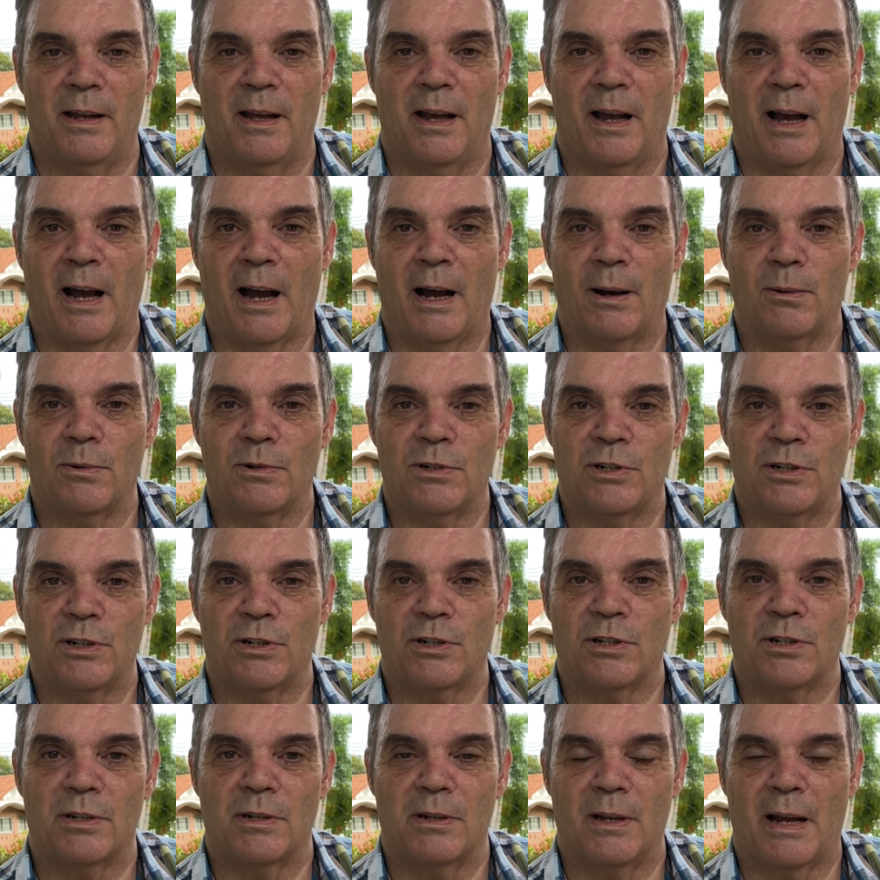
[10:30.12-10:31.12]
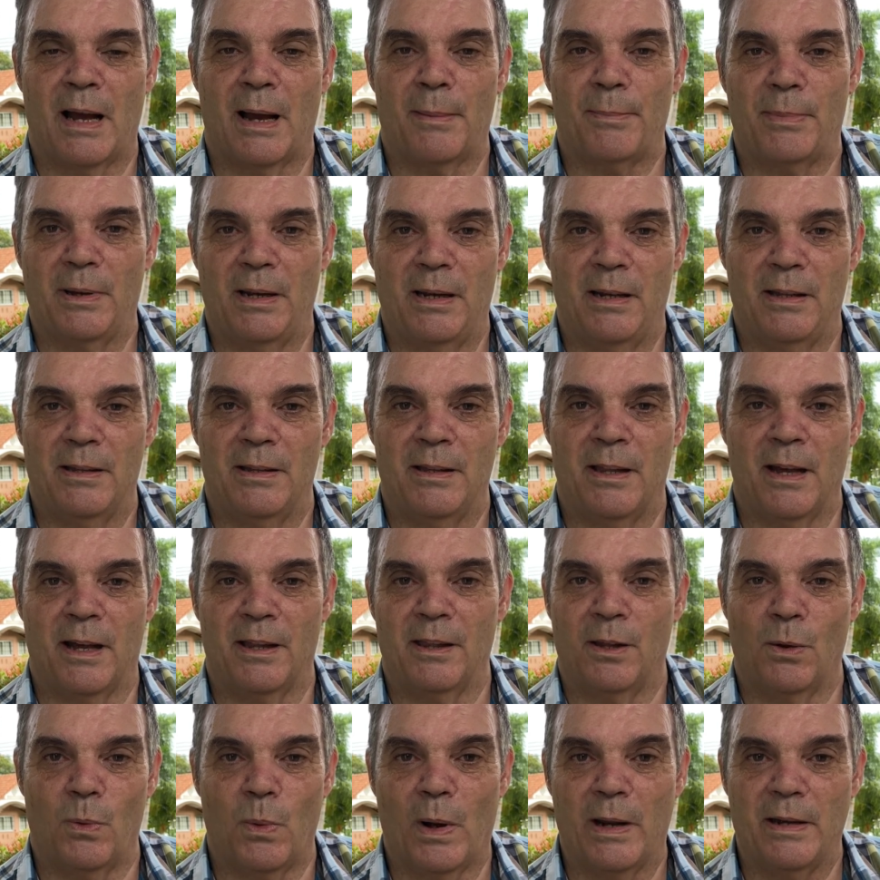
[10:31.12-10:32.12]
I was just happy that
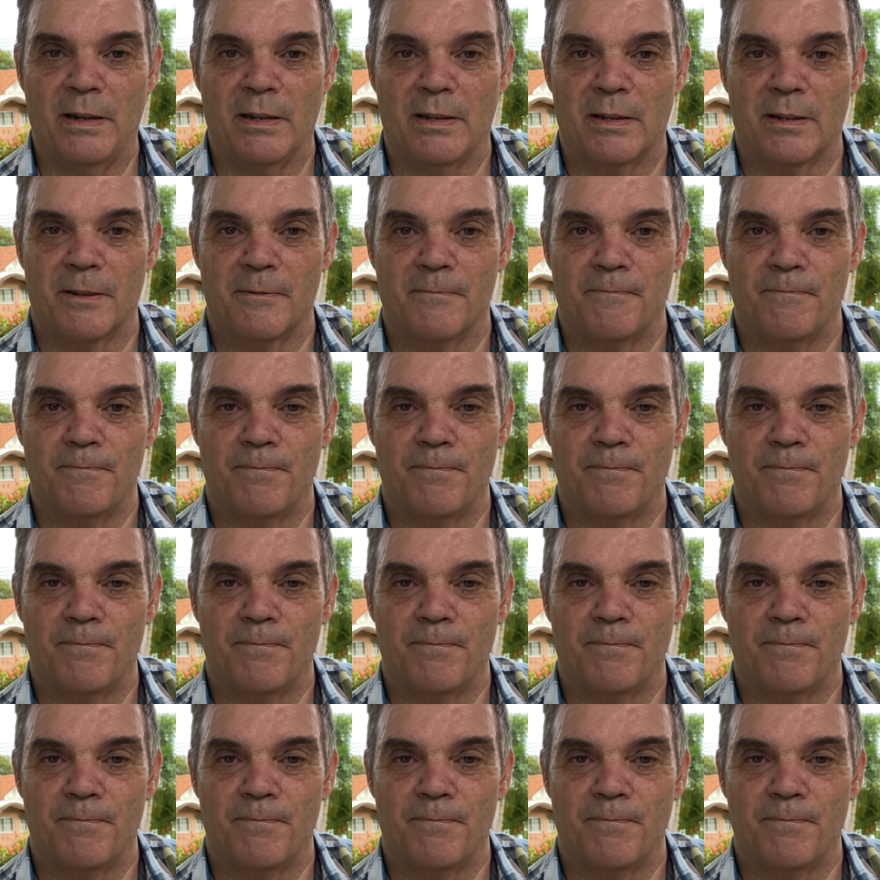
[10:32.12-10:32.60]
they went.